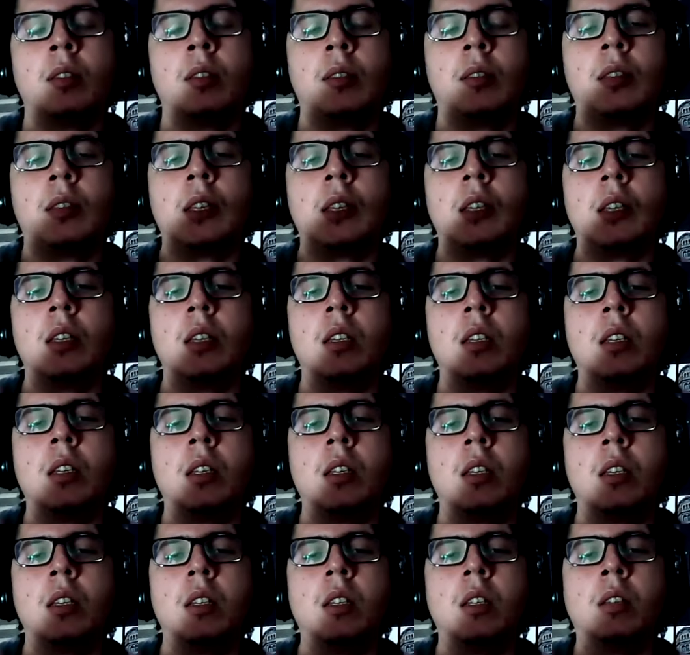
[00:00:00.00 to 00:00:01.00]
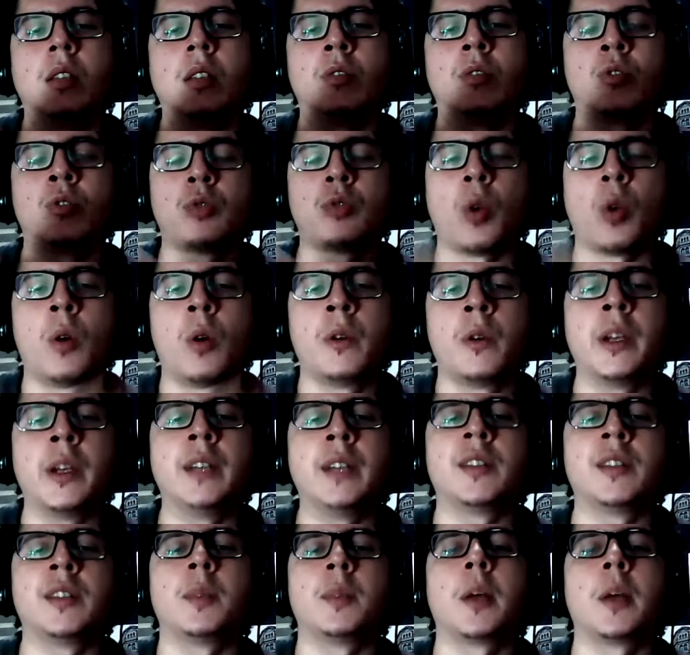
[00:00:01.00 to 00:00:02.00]
the
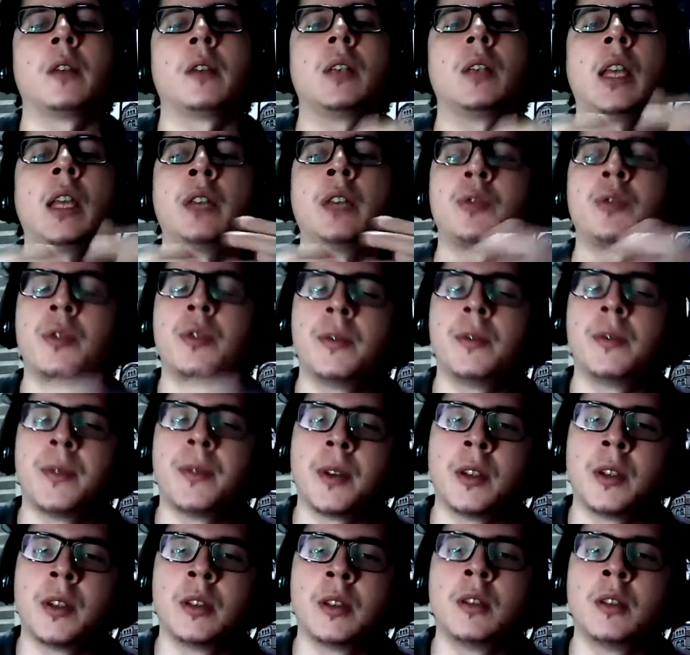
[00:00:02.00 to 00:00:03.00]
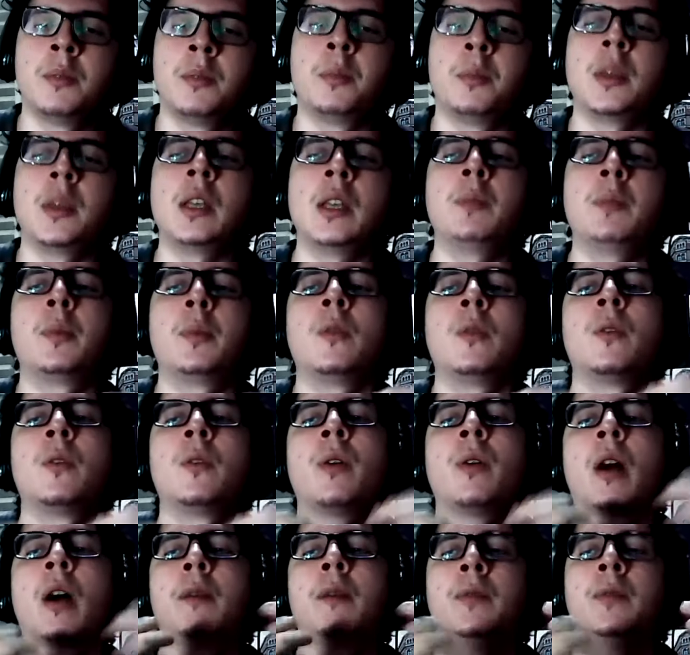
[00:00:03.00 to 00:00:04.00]
stories about introverted people
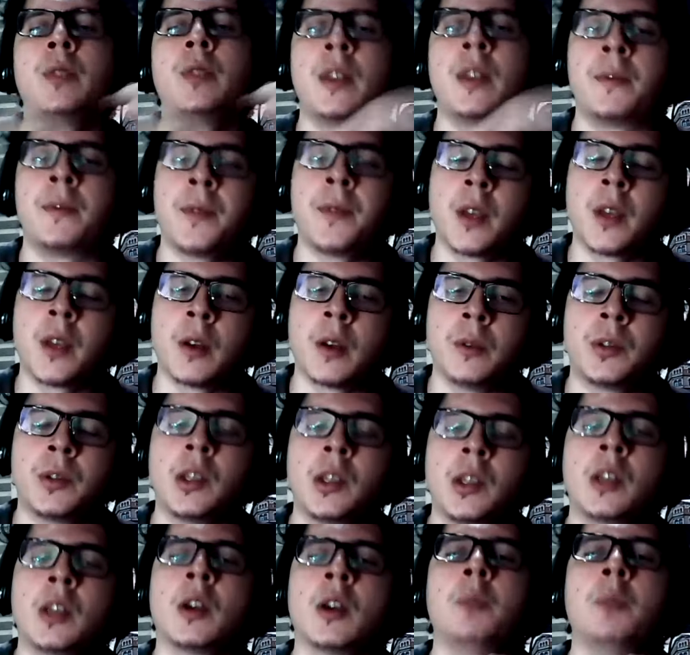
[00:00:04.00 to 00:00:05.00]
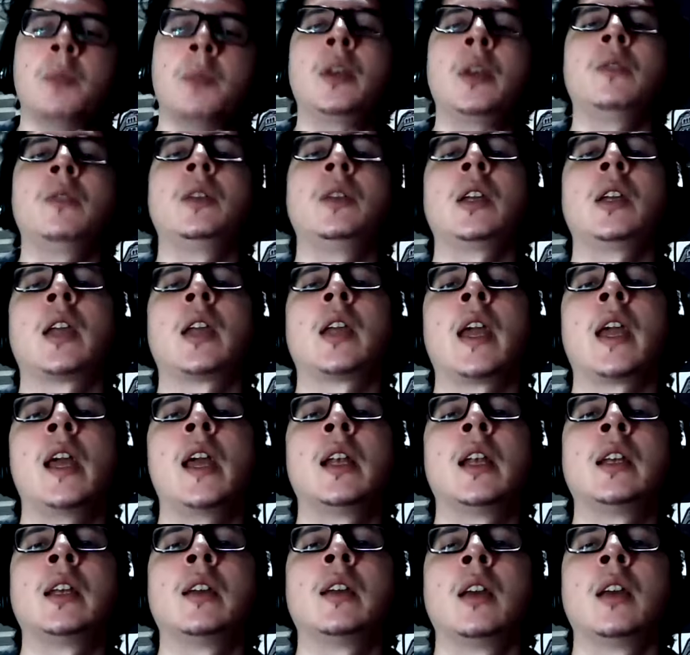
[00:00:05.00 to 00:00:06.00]
who have difficulty
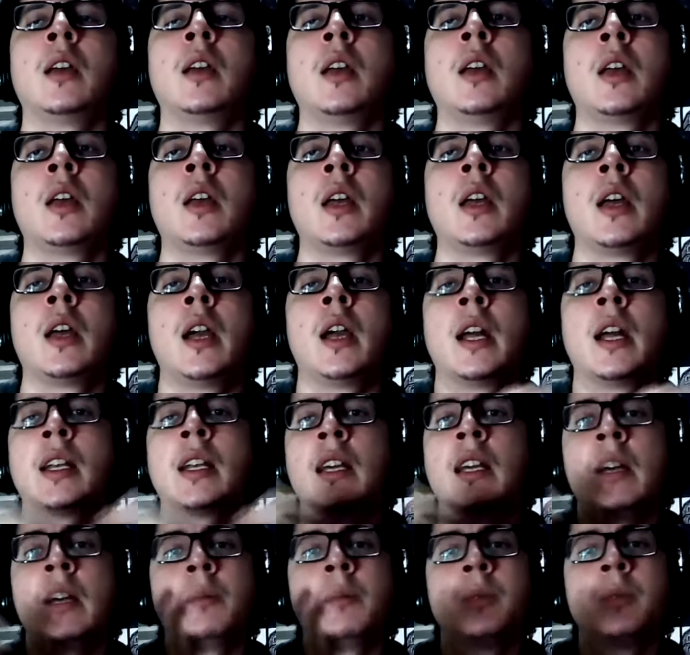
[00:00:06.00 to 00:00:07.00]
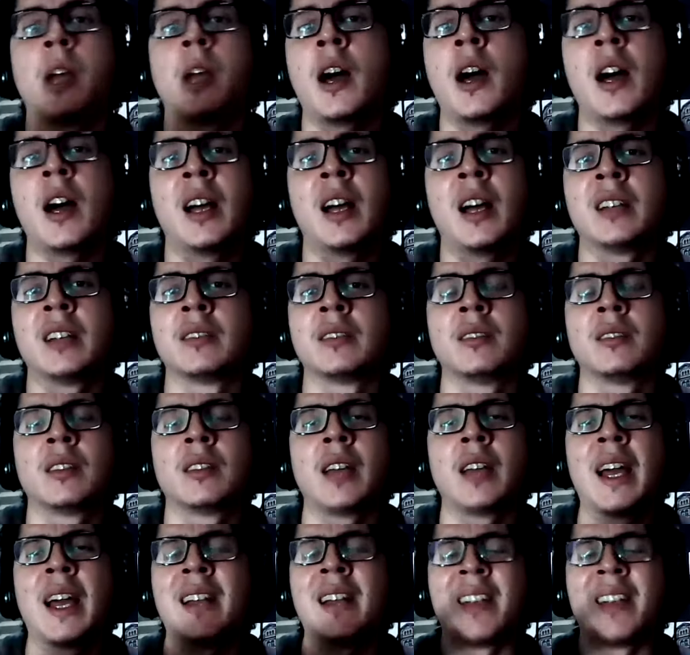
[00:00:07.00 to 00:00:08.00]
communicating. And I am not
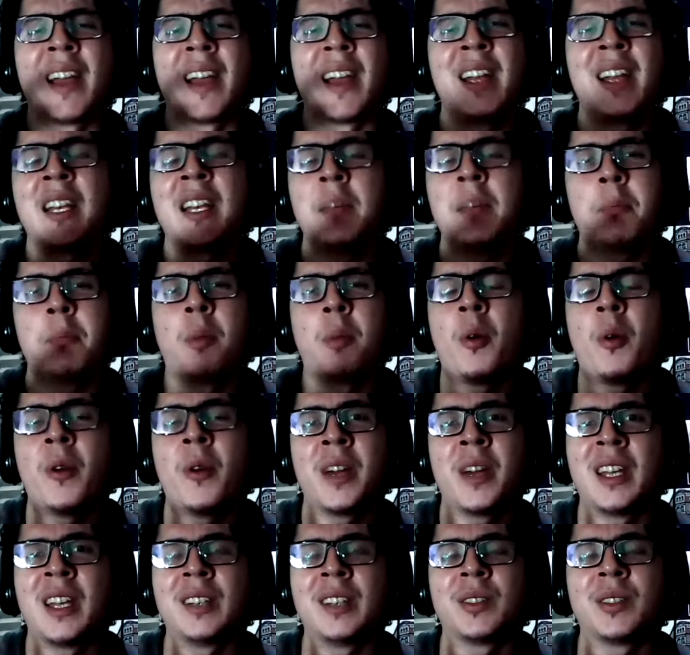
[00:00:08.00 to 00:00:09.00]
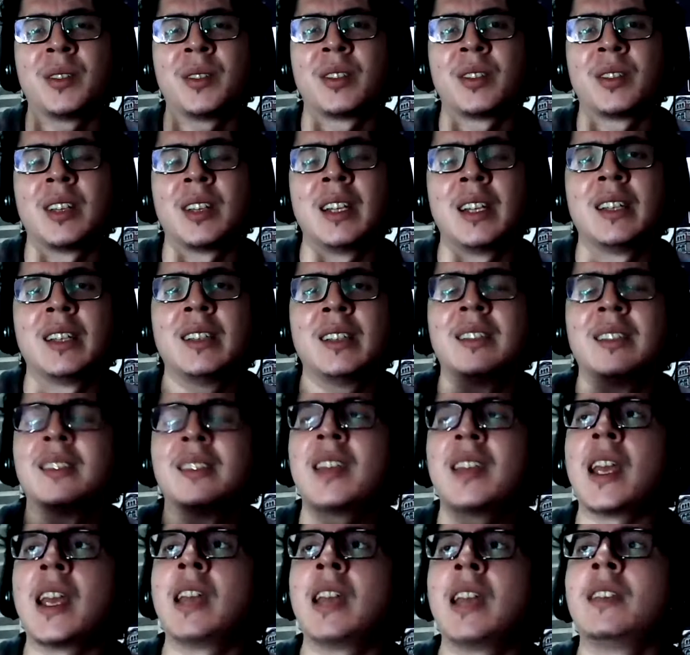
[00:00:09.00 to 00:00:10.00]
at any point
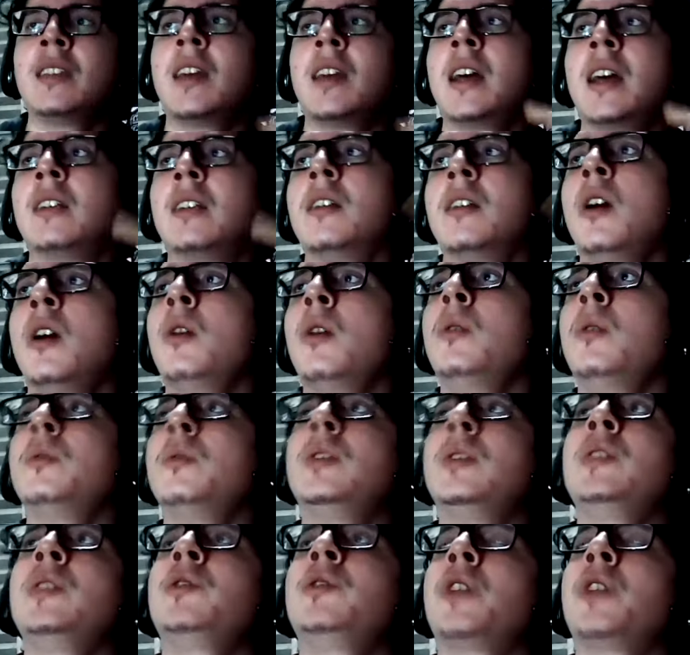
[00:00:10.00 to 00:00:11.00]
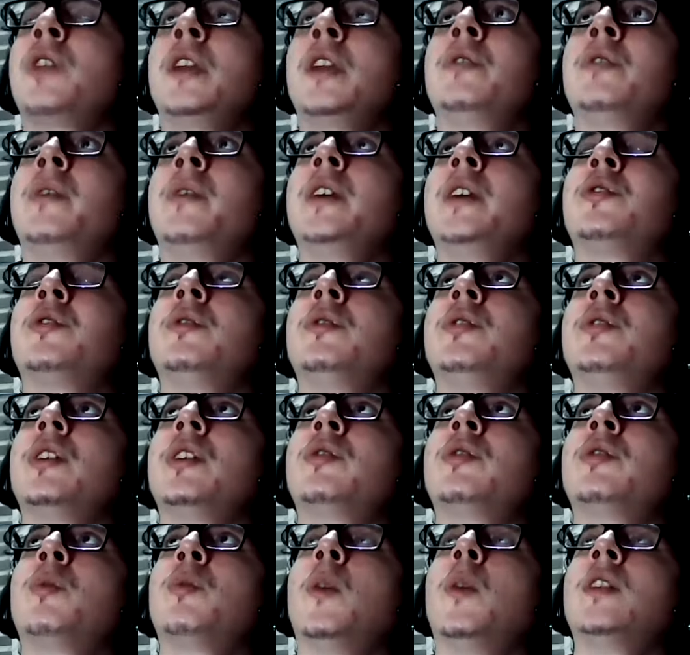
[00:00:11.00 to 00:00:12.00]
saying that, oh, this generation
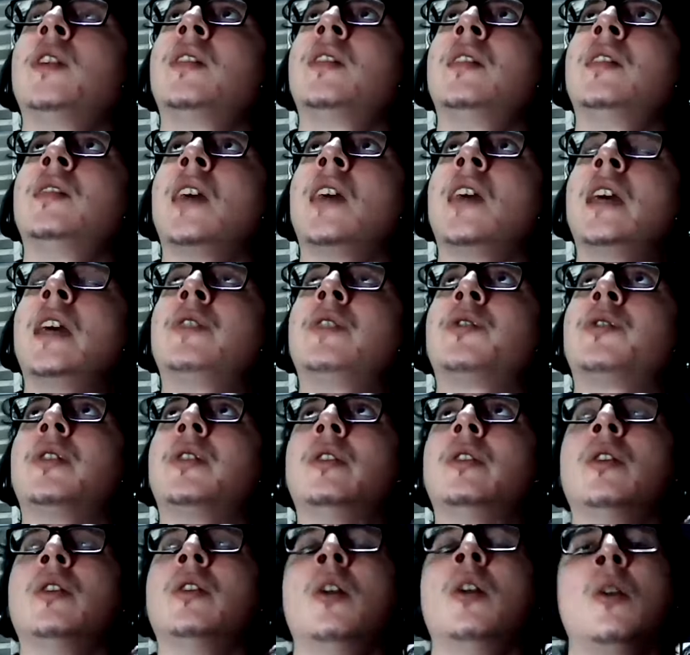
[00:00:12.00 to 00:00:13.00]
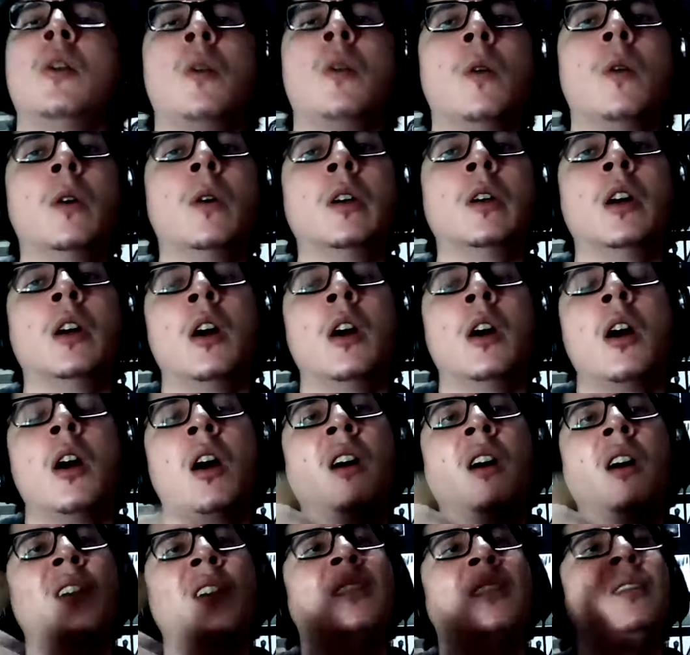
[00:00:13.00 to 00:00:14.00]
just wants attention, or
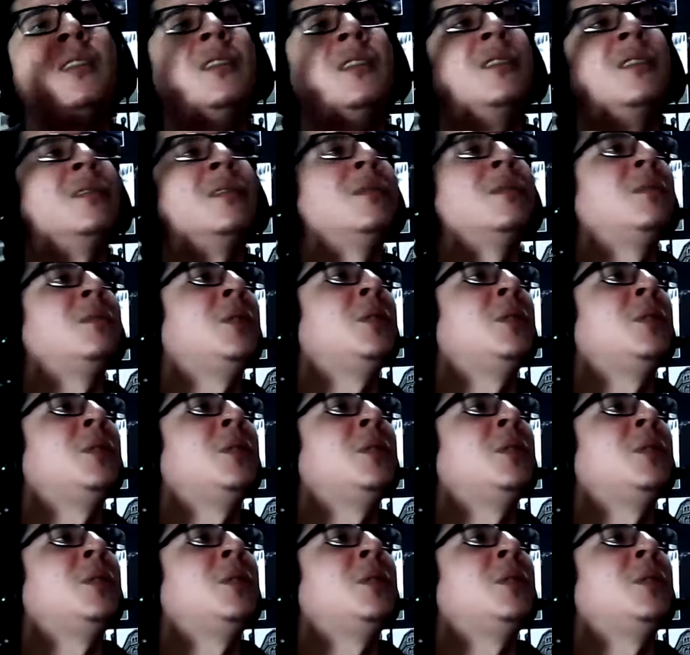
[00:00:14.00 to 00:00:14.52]
oh,